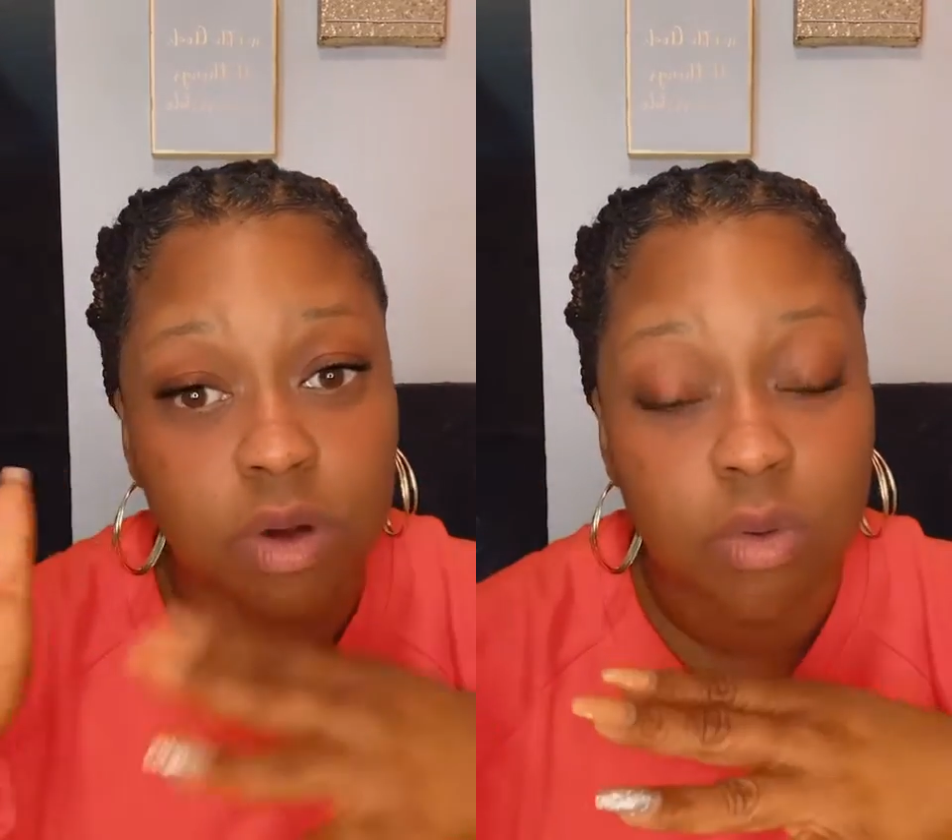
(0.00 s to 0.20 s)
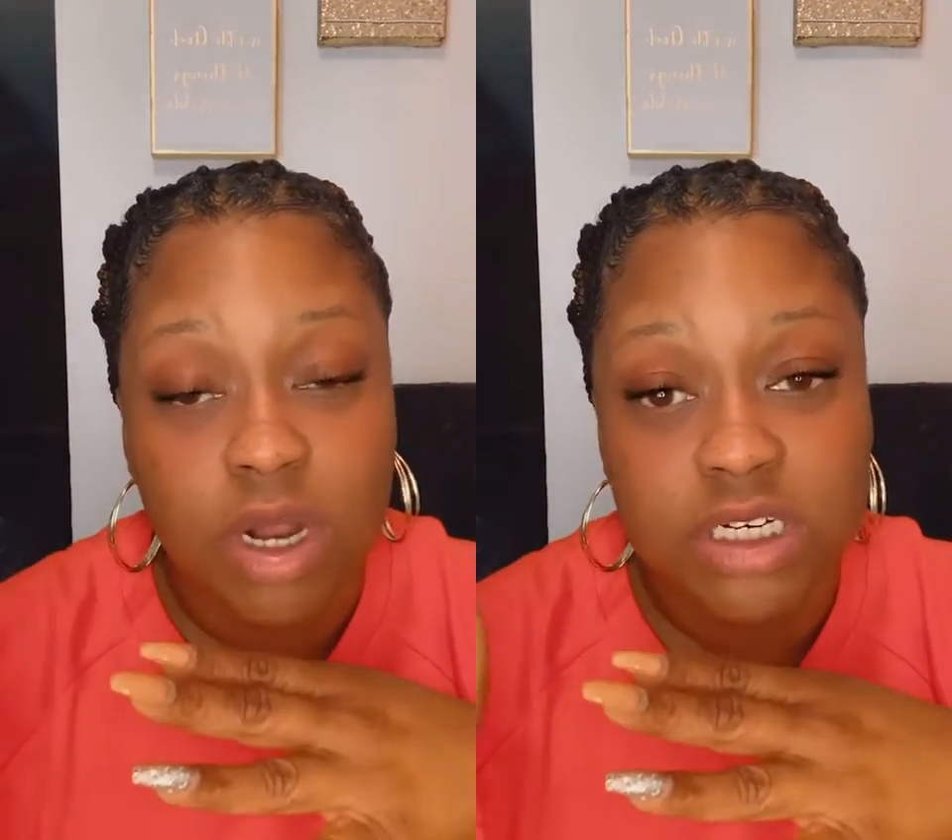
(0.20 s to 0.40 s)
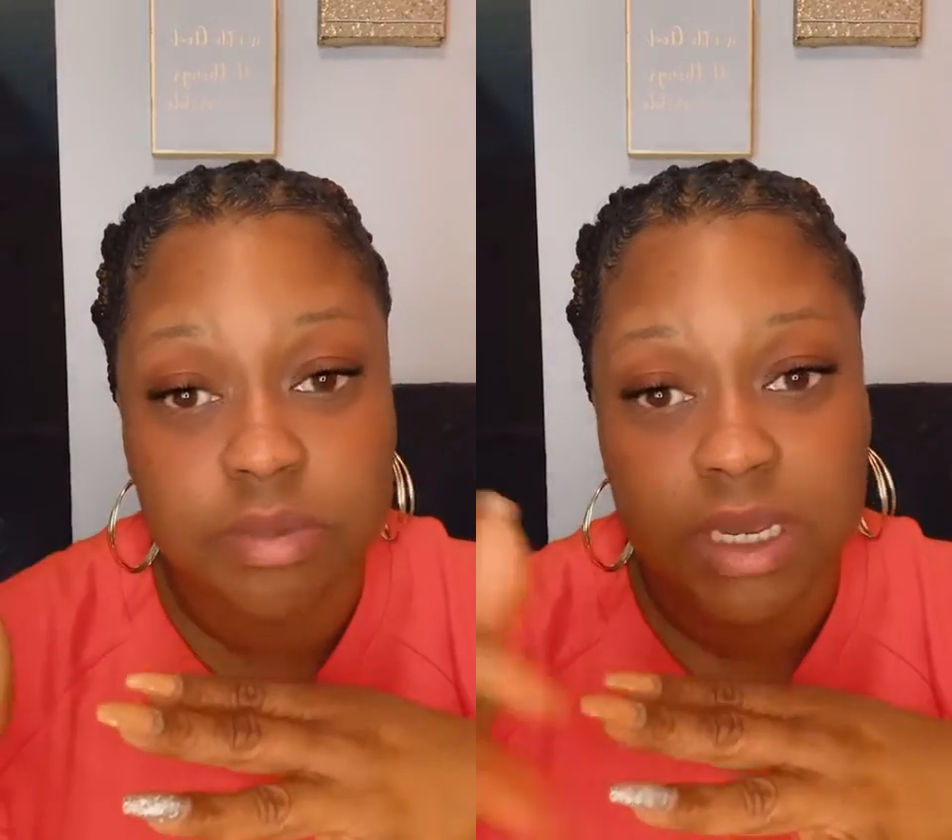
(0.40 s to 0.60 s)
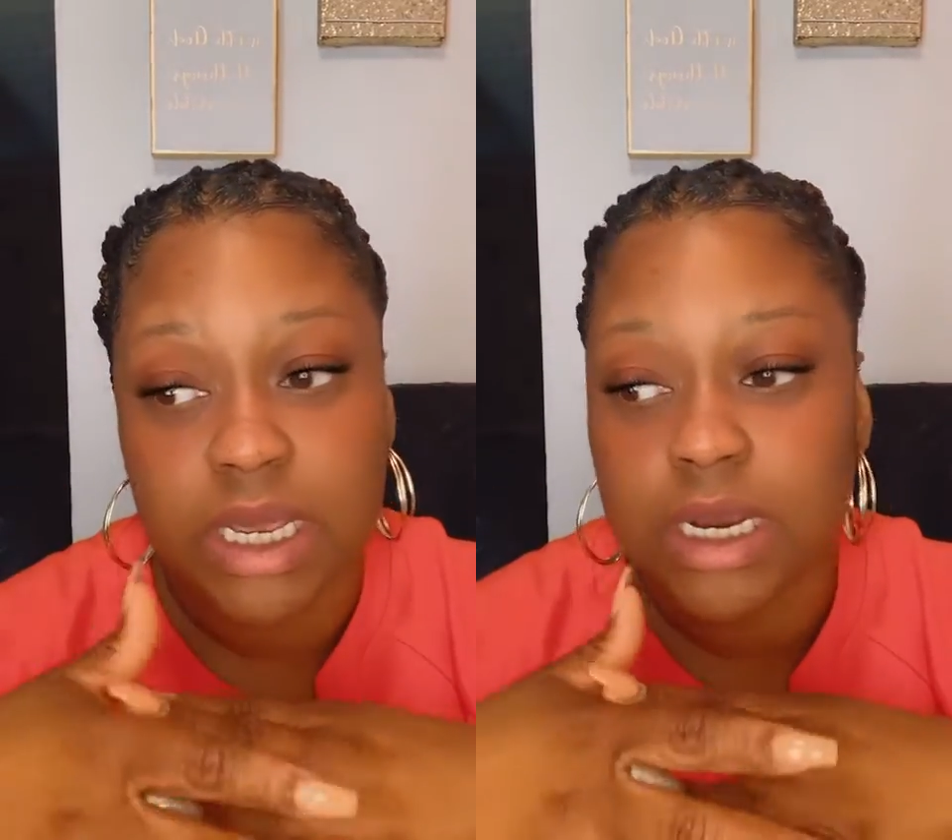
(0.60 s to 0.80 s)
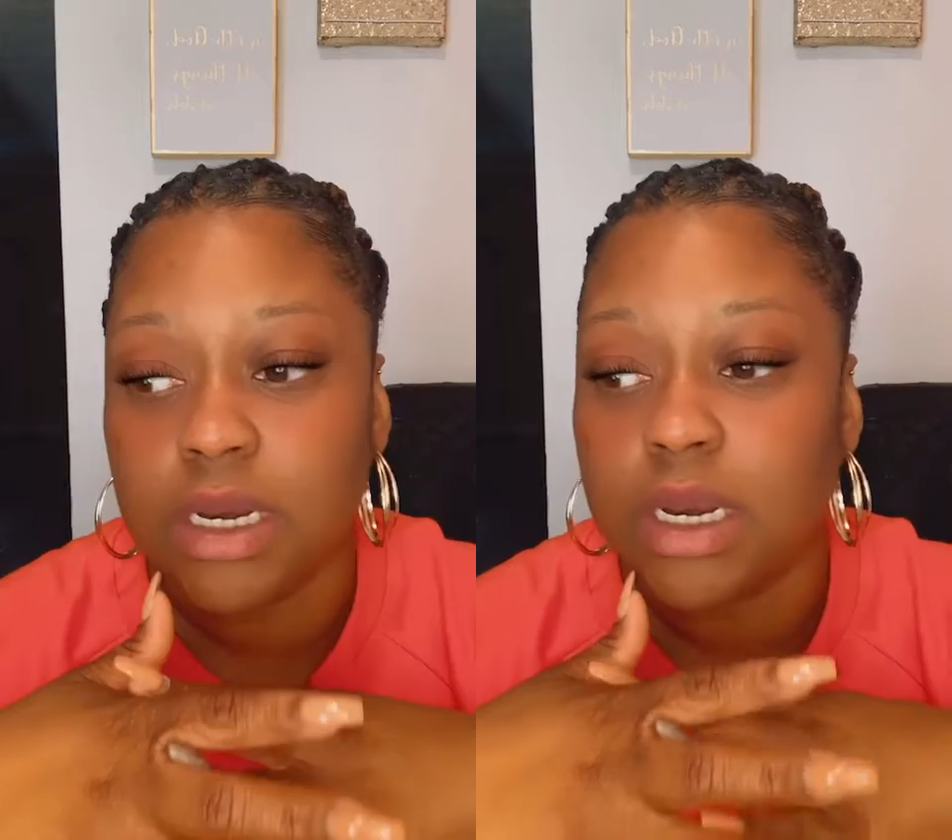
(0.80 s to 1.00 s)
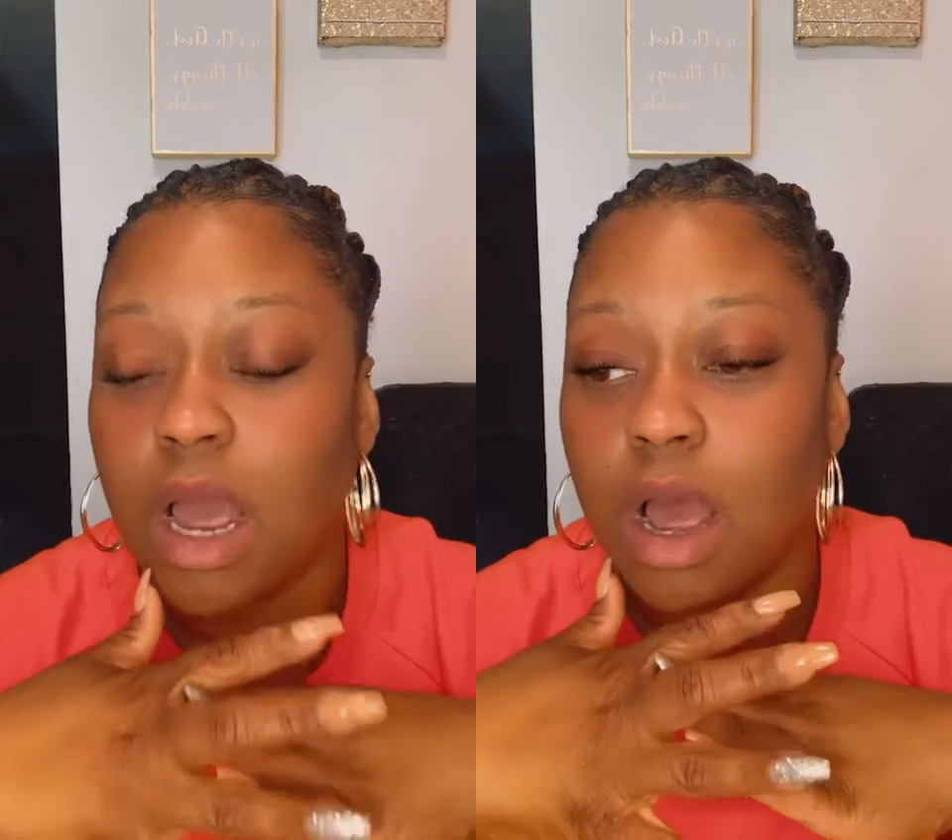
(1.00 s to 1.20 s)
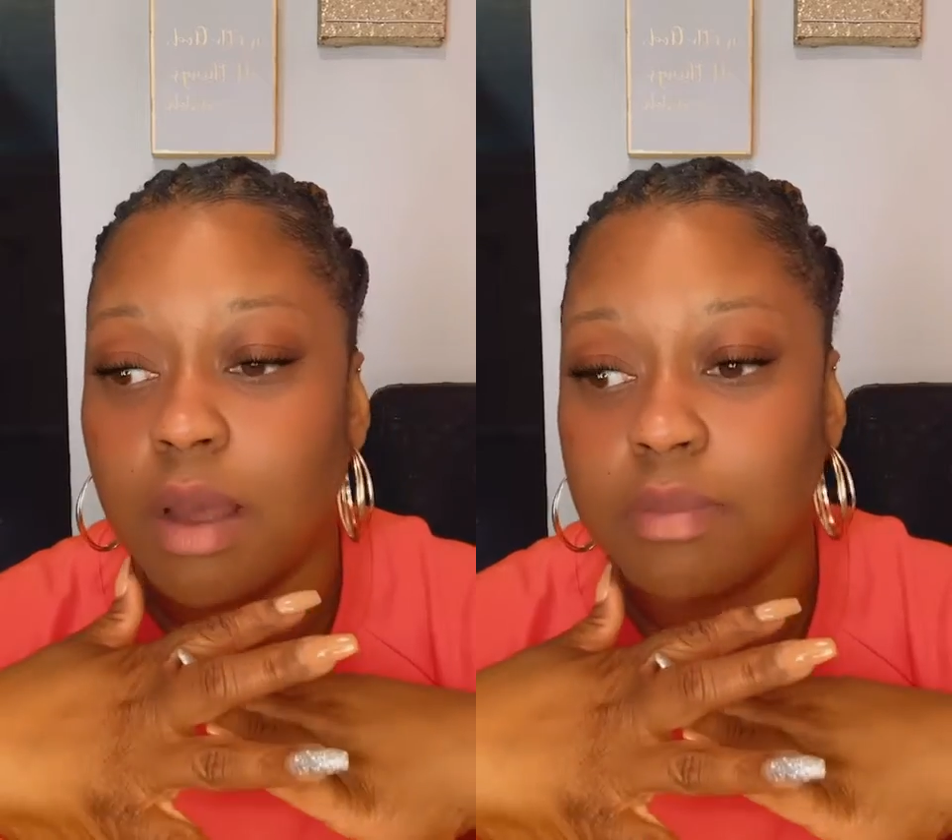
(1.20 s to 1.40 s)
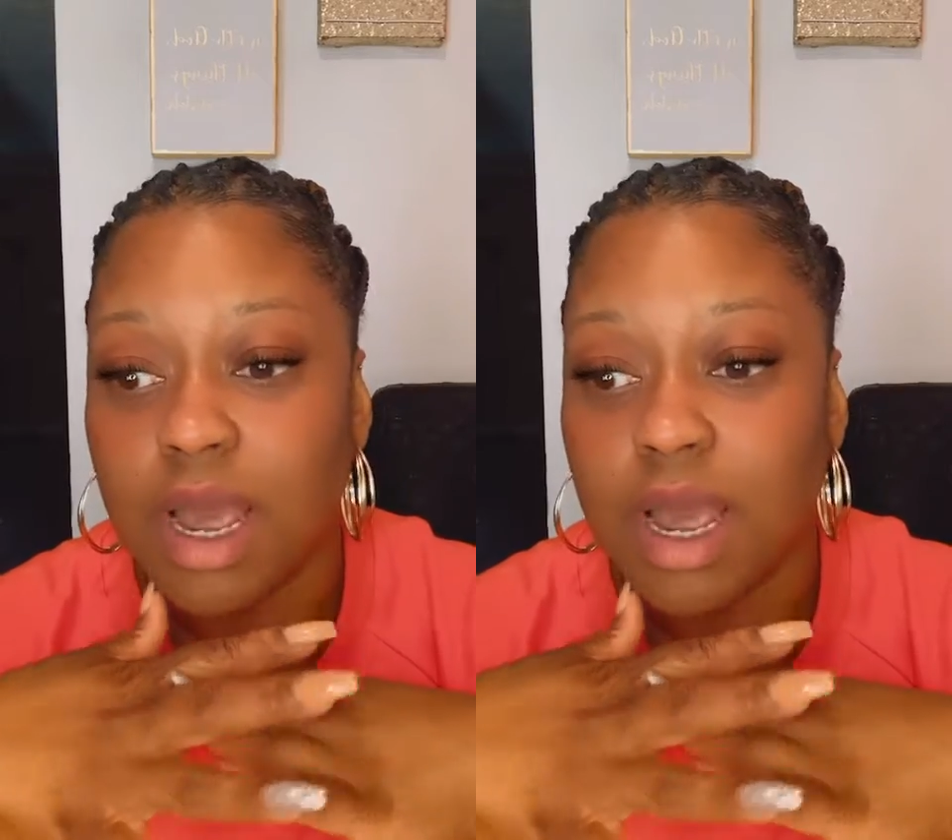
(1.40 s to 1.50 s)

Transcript: But I will save this. If